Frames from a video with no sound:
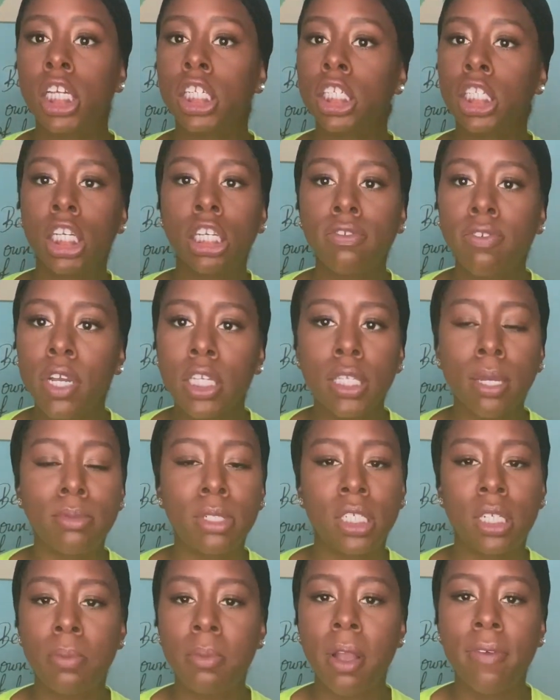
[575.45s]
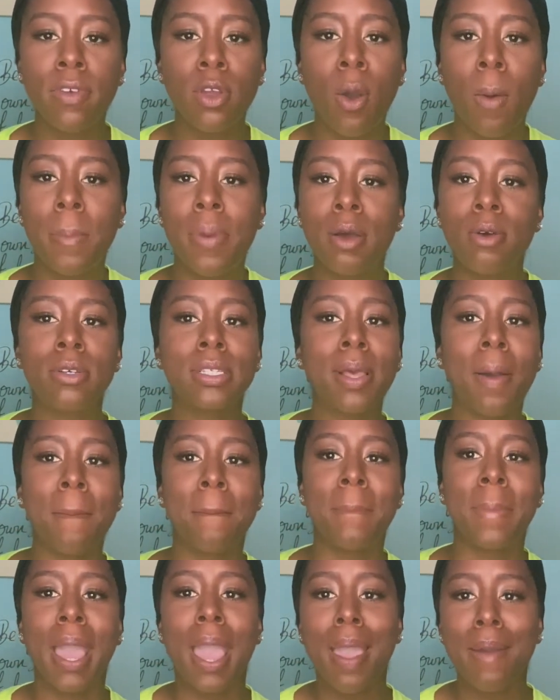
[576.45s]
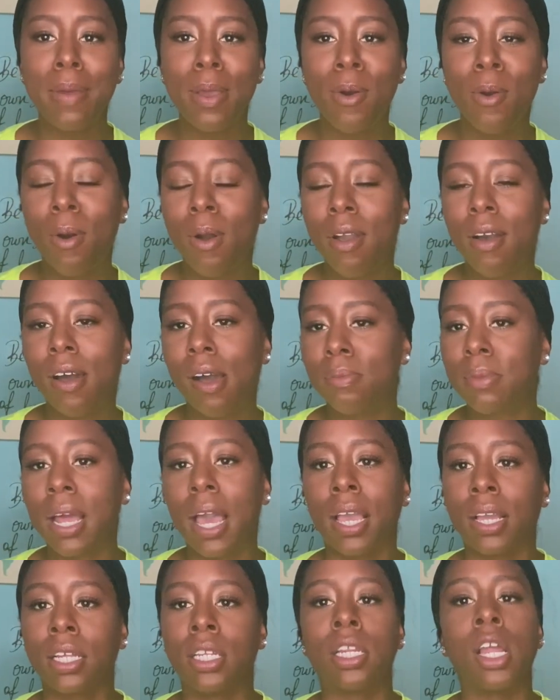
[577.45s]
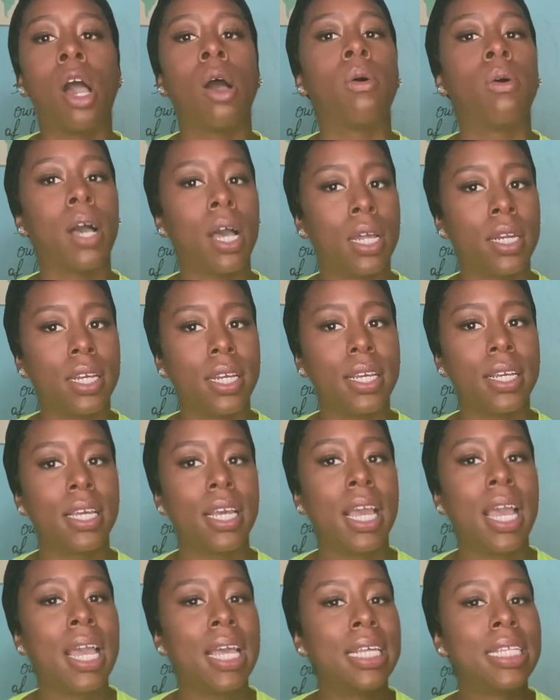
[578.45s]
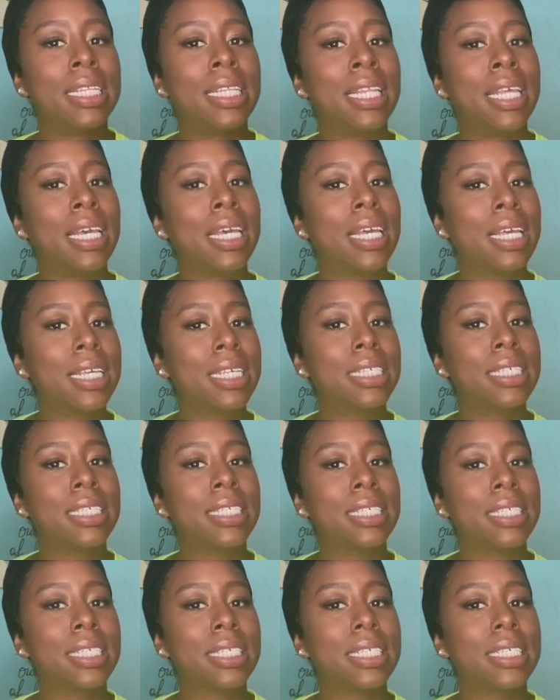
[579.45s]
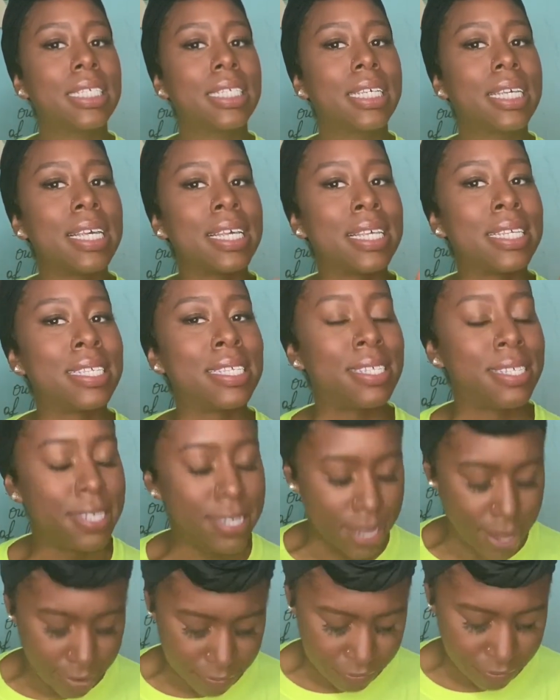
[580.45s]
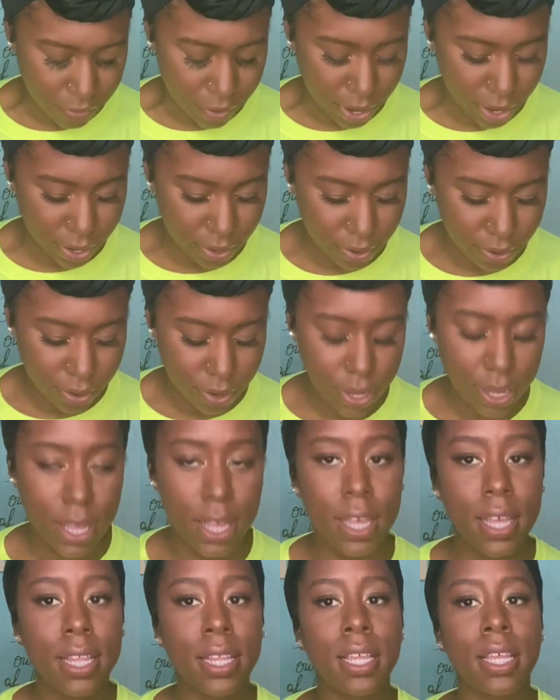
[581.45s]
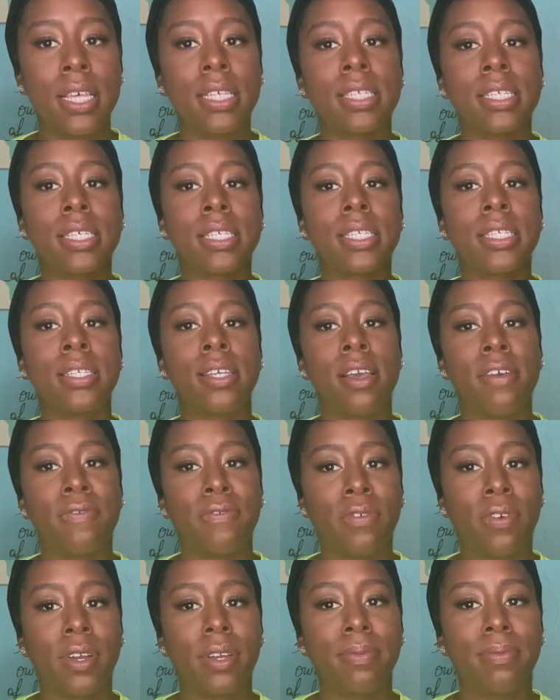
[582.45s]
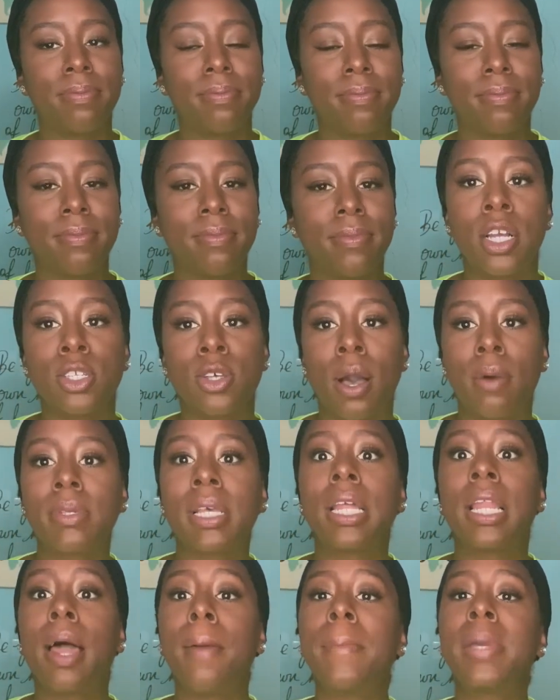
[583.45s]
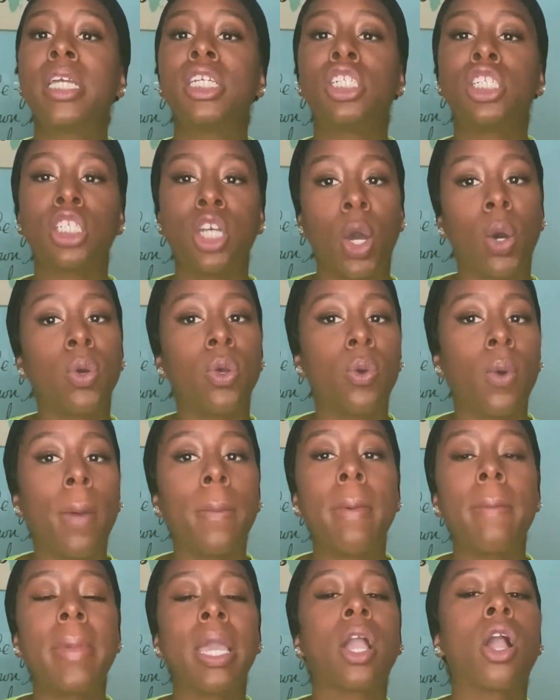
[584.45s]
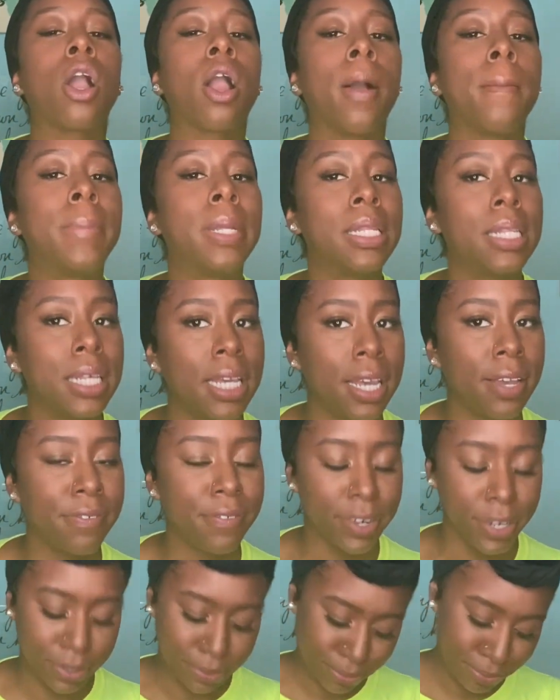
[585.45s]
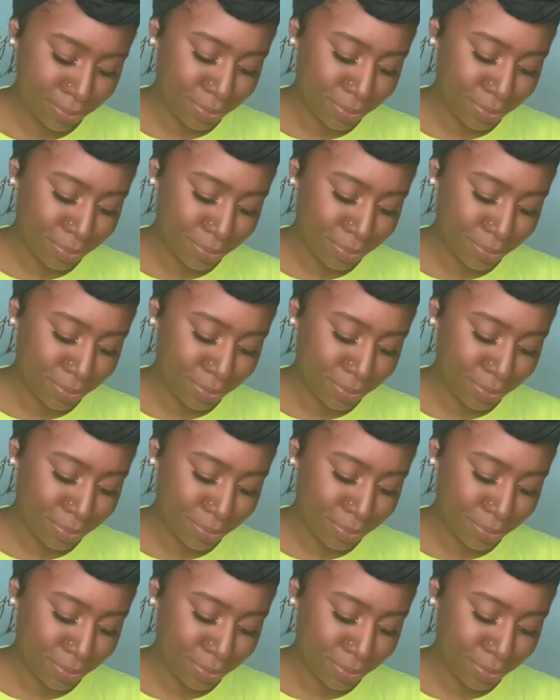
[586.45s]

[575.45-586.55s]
Just for some shimmer if you don't put on some baby oil? I'm like, no, honey, this is different. This is different. And so I was like, let me show you. I'm gonna make her a believer.